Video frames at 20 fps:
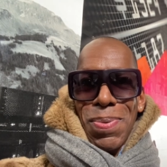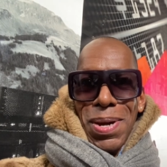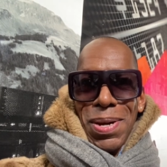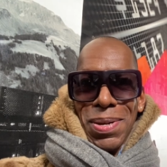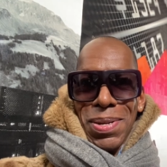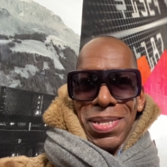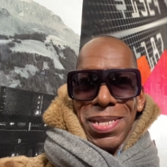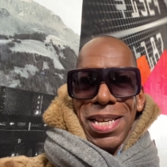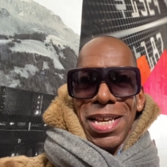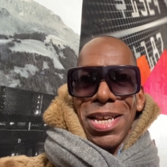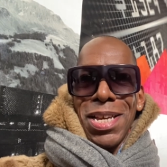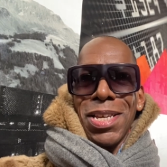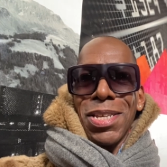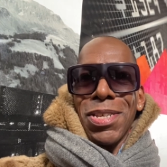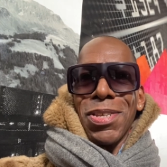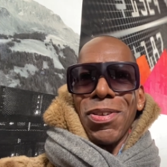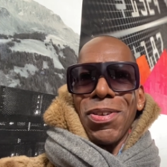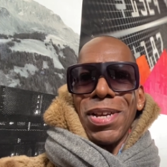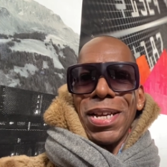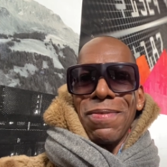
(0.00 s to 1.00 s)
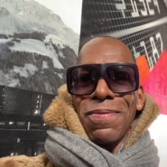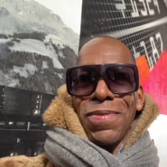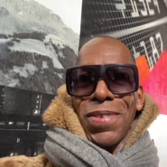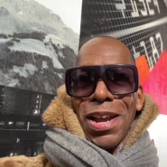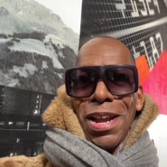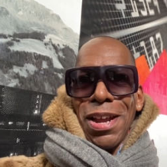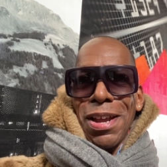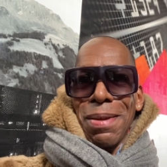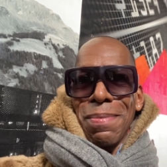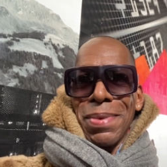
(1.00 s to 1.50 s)
Quote Your
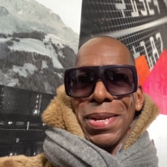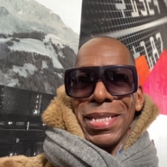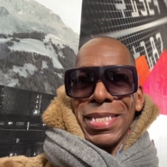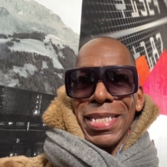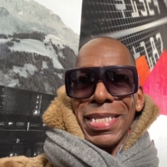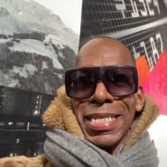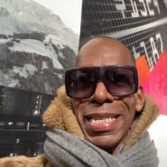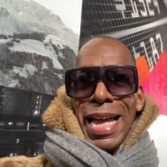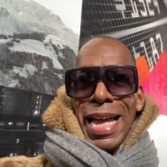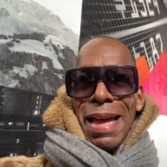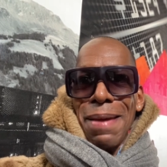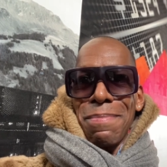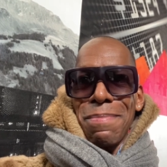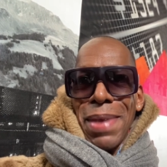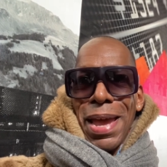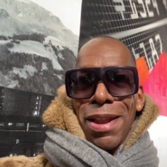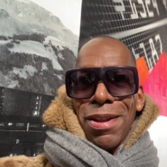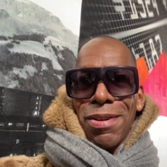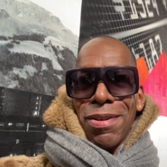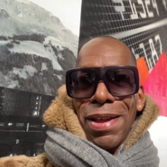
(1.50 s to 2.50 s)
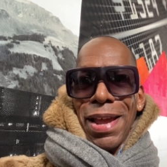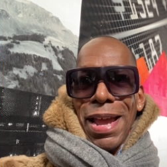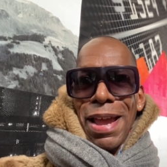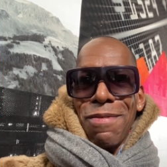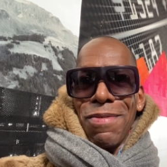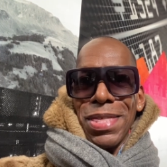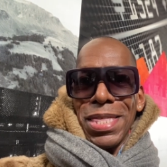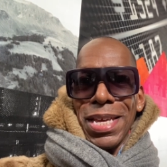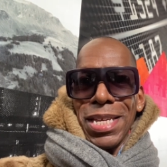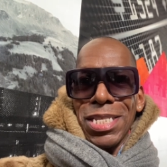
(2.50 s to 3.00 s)
environment does not matter,
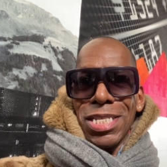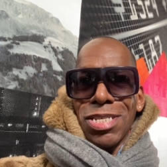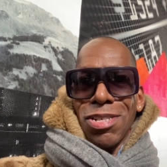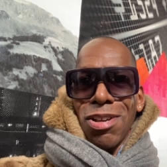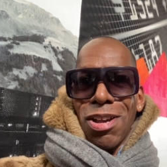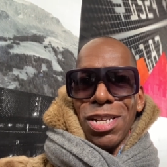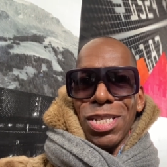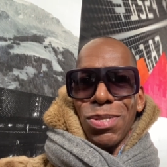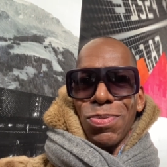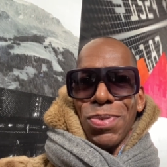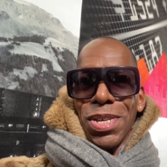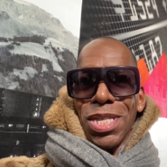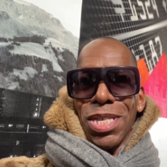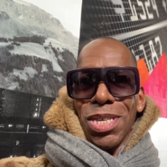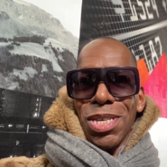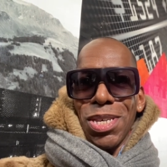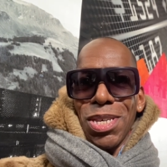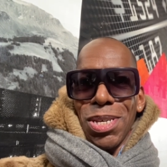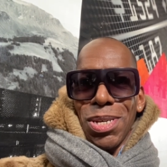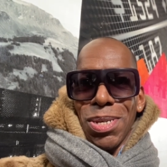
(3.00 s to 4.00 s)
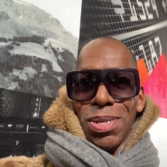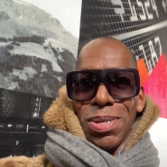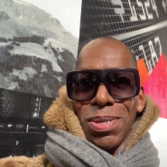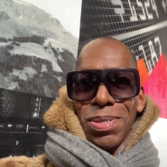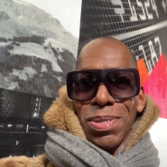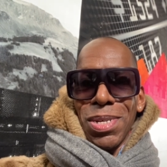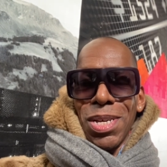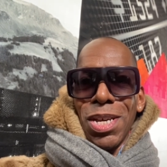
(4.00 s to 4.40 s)
everything starts with you.